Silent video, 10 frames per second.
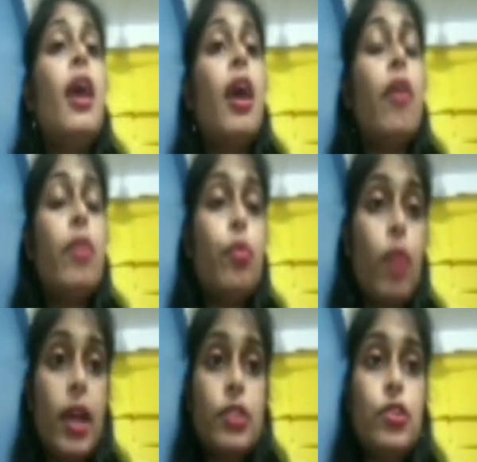our
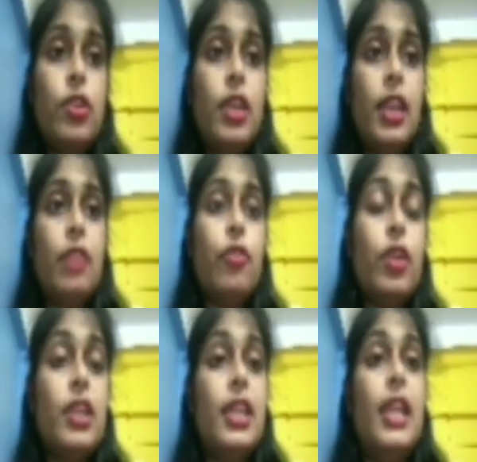wants or need for
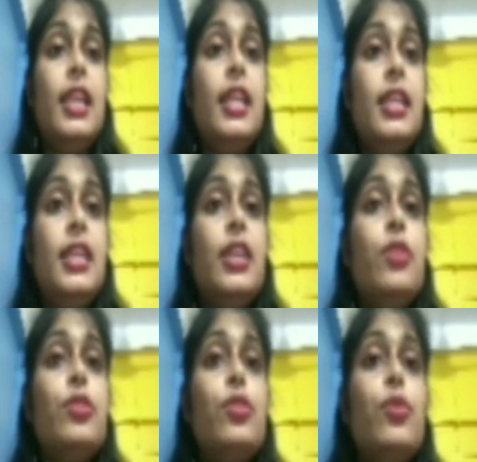the daily
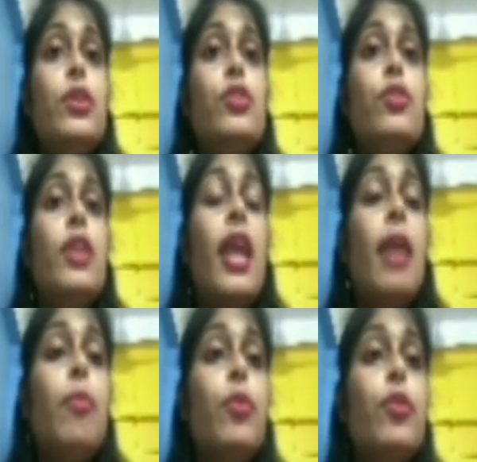use, we should
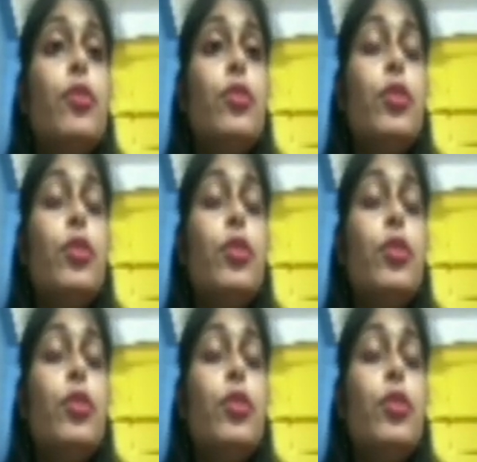able to